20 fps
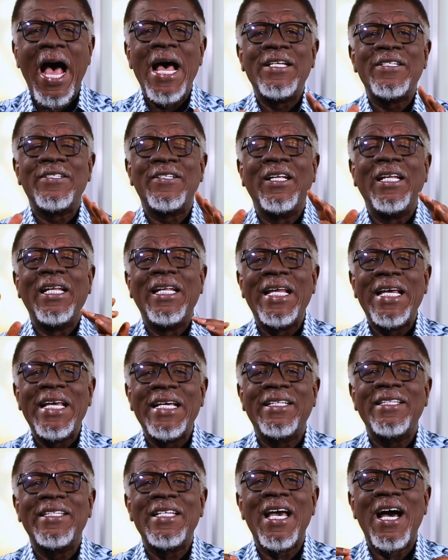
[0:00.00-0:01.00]
and to
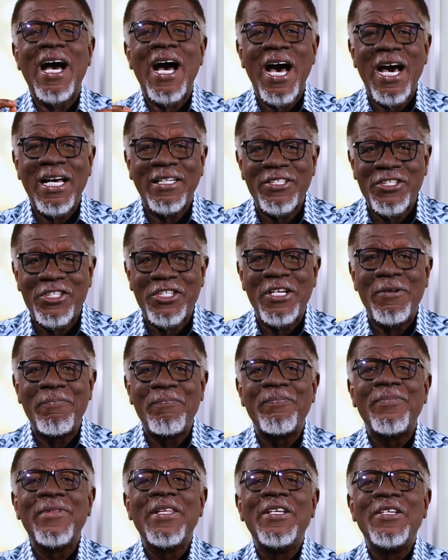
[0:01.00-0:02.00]
link their
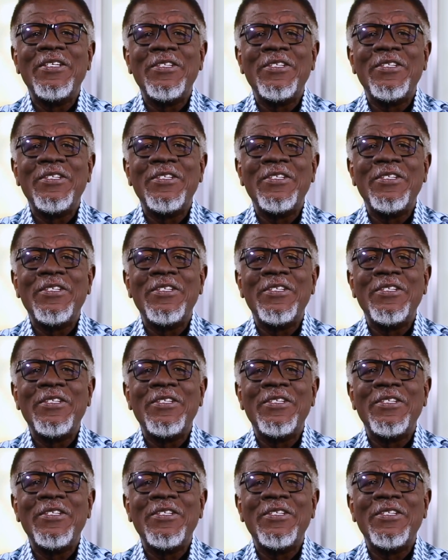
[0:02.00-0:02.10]
hardship